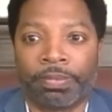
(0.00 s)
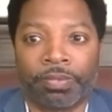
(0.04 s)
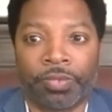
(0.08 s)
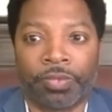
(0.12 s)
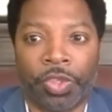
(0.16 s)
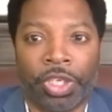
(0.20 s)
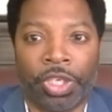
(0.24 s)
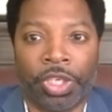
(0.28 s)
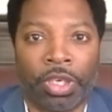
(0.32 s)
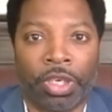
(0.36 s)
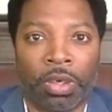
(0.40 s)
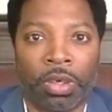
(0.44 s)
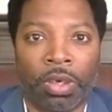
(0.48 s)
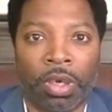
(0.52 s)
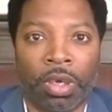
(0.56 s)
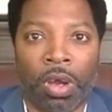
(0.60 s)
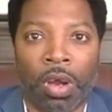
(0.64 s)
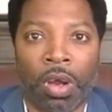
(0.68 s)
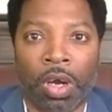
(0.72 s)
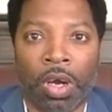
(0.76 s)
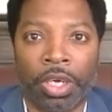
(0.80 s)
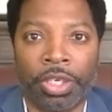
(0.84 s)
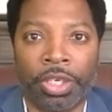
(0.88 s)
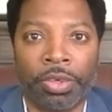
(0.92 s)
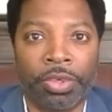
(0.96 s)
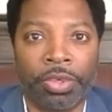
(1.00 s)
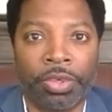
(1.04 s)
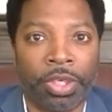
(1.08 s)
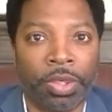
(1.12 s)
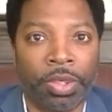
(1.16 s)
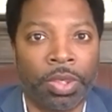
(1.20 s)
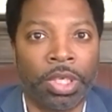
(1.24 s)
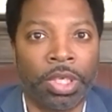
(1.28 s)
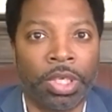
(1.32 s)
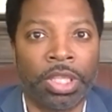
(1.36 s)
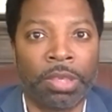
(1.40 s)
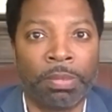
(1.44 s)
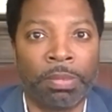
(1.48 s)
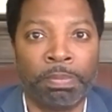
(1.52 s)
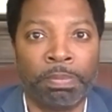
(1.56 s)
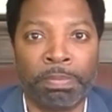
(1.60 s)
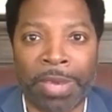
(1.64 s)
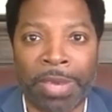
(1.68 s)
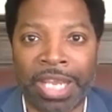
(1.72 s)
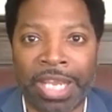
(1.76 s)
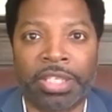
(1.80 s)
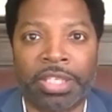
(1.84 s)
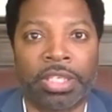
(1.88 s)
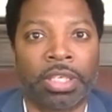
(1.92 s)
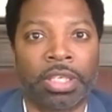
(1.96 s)
You know, are you doing the
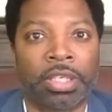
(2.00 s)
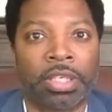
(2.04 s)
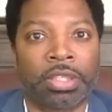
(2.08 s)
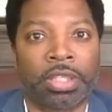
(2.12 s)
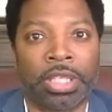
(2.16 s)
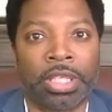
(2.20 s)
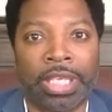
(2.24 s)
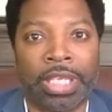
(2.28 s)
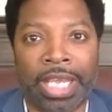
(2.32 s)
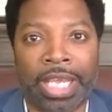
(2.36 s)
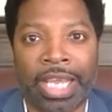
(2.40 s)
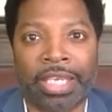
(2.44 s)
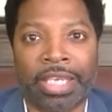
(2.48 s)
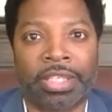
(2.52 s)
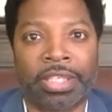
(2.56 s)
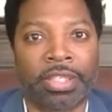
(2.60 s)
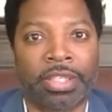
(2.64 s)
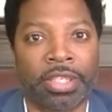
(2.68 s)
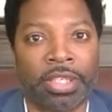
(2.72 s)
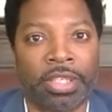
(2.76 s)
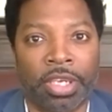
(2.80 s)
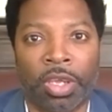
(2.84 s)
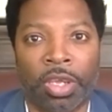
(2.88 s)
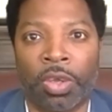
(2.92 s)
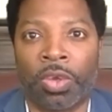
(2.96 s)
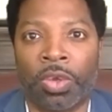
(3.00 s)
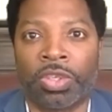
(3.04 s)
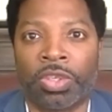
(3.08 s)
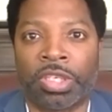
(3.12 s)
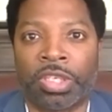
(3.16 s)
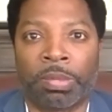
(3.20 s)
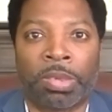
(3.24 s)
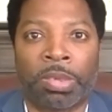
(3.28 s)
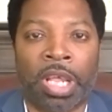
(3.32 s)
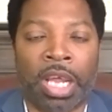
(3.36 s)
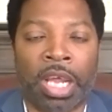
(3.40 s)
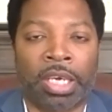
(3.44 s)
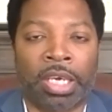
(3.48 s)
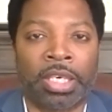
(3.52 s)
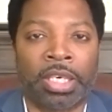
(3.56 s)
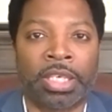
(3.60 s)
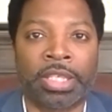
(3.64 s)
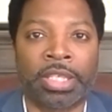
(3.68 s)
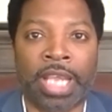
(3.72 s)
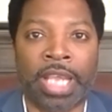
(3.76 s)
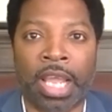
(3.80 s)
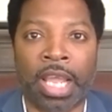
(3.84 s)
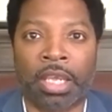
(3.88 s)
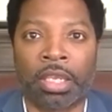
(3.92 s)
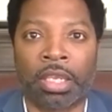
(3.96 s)
basics, the X's and O's, the blocking and
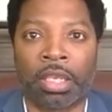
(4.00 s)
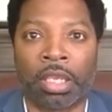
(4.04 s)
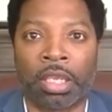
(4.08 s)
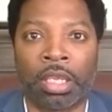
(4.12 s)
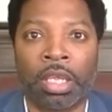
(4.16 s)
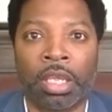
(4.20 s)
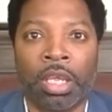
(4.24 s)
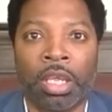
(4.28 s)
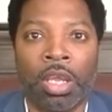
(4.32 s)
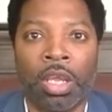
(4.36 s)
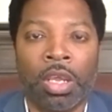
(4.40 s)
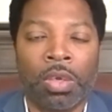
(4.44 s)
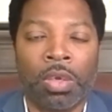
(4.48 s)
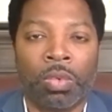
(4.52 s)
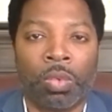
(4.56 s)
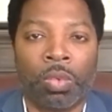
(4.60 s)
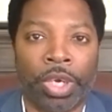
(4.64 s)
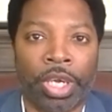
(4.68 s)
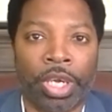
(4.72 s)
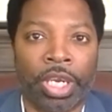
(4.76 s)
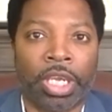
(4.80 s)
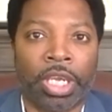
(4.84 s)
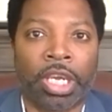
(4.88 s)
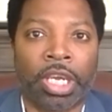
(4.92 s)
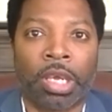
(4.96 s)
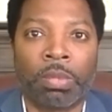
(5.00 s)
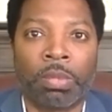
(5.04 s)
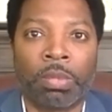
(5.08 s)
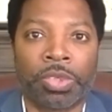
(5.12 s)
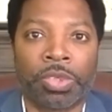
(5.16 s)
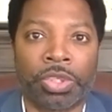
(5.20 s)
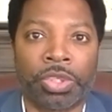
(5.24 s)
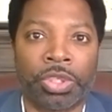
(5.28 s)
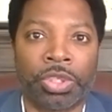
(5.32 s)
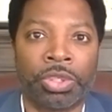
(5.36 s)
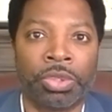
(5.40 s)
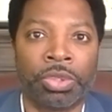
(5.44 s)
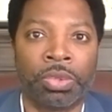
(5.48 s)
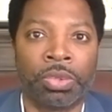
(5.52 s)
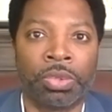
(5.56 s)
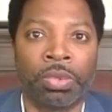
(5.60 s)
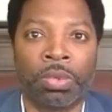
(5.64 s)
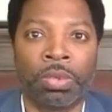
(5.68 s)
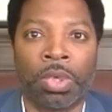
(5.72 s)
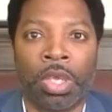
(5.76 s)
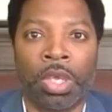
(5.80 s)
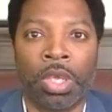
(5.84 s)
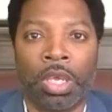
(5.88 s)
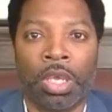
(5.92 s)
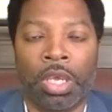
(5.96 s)
tackling? when it comes to
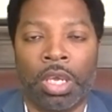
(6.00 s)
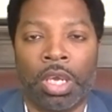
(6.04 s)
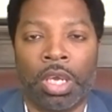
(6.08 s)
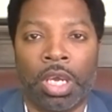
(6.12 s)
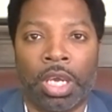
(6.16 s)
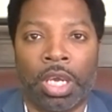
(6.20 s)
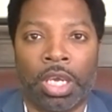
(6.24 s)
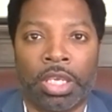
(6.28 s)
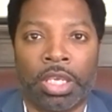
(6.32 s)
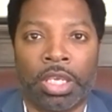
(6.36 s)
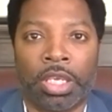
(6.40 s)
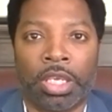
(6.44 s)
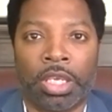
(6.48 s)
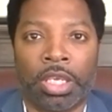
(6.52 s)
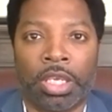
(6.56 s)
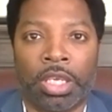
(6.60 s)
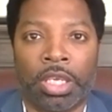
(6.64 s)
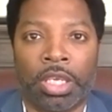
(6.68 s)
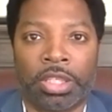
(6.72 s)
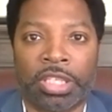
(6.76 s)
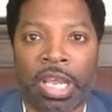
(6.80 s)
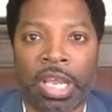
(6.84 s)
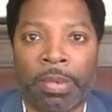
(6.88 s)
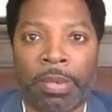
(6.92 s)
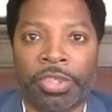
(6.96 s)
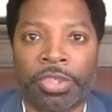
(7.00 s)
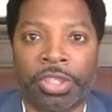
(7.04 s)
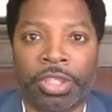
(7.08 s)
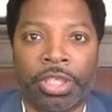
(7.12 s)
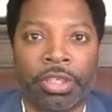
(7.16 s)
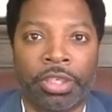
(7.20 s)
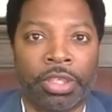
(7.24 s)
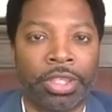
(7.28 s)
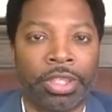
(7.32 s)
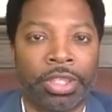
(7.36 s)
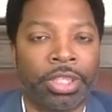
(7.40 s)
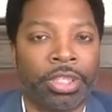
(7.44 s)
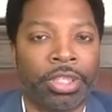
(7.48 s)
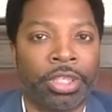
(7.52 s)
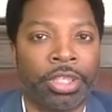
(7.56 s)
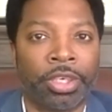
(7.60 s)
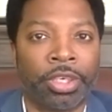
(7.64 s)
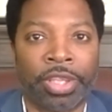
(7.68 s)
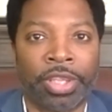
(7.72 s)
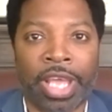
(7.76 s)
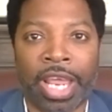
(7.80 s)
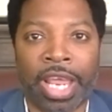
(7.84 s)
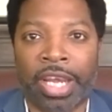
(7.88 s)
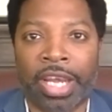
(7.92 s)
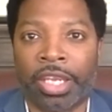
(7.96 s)
uh, cybersecurity. You
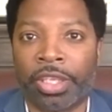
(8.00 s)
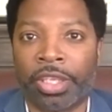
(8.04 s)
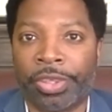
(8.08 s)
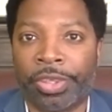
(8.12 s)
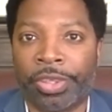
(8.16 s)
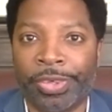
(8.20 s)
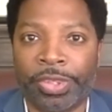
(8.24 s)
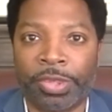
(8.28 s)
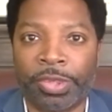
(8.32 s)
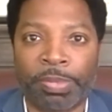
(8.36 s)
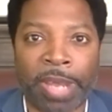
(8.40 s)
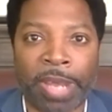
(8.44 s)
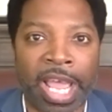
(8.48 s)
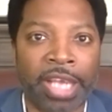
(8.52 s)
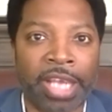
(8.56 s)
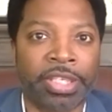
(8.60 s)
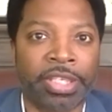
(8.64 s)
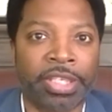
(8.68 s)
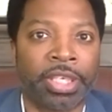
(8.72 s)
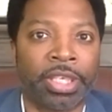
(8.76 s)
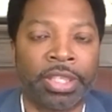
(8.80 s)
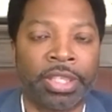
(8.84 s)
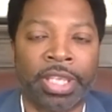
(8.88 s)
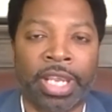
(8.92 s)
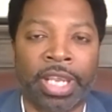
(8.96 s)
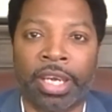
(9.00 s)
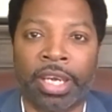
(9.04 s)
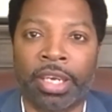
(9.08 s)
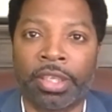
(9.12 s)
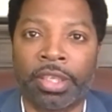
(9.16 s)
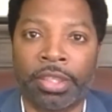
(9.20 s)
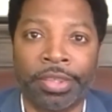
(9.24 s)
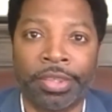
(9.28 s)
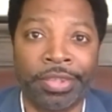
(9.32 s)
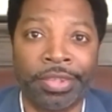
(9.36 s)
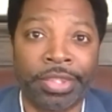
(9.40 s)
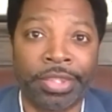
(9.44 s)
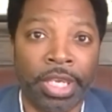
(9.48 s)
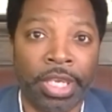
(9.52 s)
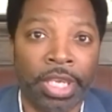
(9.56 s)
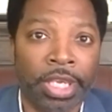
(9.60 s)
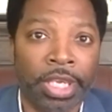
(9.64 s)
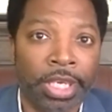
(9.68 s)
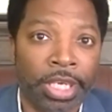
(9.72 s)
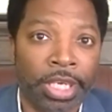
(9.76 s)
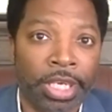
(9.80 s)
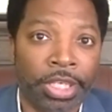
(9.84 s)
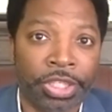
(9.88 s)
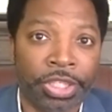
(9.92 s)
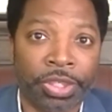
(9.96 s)
know, that includes patching, that includes
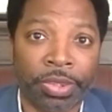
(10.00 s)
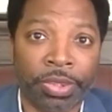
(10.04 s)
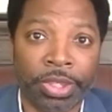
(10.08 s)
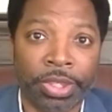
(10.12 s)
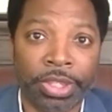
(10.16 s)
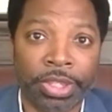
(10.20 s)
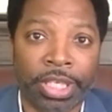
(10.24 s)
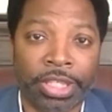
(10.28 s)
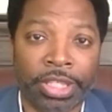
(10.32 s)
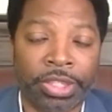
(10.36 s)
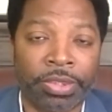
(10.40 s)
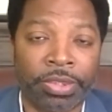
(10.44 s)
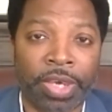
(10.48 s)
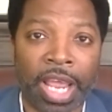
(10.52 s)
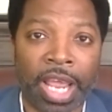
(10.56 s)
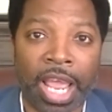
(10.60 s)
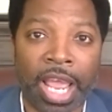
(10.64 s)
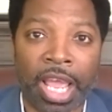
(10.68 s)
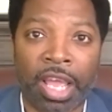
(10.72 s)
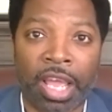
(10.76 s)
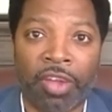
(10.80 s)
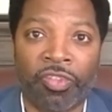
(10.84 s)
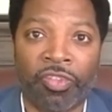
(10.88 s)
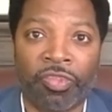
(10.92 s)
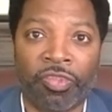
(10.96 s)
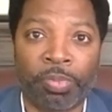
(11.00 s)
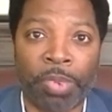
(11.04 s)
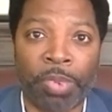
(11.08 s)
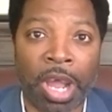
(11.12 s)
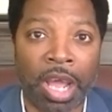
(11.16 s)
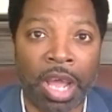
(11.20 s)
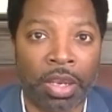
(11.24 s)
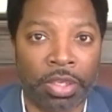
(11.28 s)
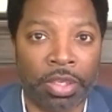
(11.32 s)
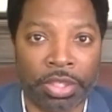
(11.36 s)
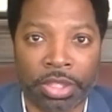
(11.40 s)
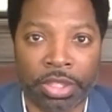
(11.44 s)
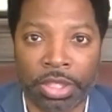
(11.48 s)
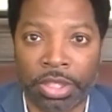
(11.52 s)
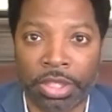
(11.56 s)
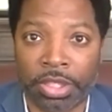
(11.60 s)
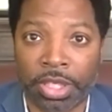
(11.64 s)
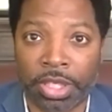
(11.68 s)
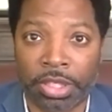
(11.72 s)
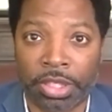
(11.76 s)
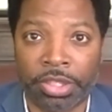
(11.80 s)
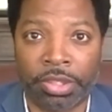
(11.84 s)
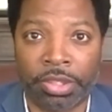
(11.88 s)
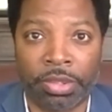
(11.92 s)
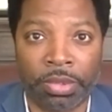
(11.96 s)
ensuring that you have policies
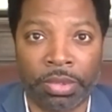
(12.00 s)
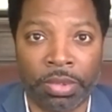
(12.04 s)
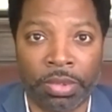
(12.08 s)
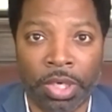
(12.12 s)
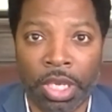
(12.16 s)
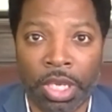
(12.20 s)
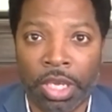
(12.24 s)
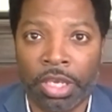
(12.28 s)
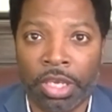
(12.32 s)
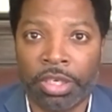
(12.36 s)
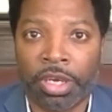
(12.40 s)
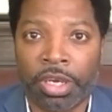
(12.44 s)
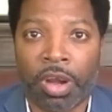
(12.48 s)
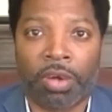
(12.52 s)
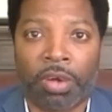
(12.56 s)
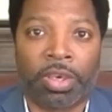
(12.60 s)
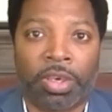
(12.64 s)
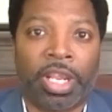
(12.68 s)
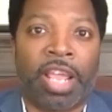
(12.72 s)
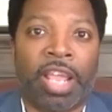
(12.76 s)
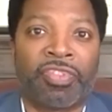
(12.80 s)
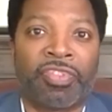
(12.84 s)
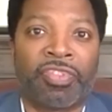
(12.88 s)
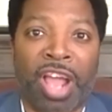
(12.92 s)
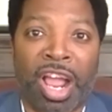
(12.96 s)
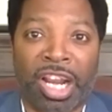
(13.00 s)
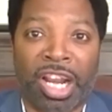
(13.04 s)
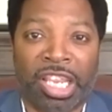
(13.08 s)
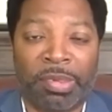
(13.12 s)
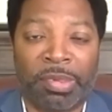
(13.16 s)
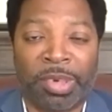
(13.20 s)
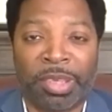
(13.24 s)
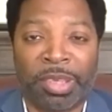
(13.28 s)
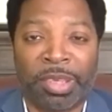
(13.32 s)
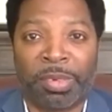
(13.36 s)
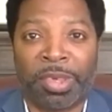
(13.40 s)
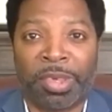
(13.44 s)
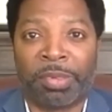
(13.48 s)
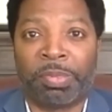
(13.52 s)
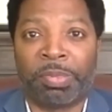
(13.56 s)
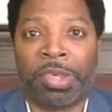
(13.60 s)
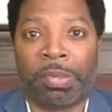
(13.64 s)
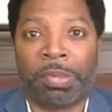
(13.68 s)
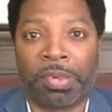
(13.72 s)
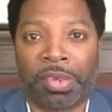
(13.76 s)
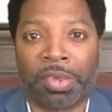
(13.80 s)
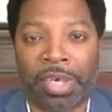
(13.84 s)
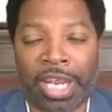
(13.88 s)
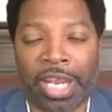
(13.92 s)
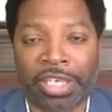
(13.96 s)
that you not only have documented, but people
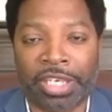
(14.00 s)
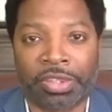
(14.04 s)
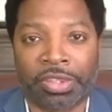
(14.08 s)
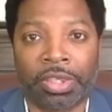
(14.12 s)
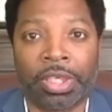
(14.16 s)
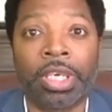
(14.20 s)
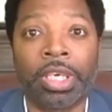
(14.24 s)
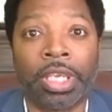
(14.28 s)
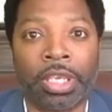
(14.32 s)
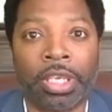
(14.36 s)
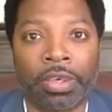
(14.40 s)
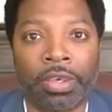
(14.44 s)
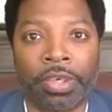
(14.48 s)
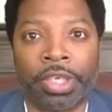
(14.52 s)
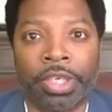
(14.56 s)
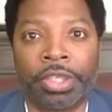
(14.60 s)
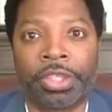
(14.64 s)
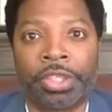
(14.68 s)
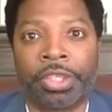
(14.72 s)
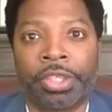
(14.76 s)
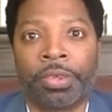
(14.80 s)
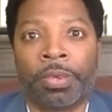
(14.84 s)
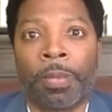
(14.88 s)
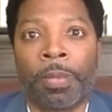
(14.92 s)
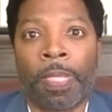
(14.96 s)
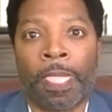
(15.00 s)
are actually adhering to.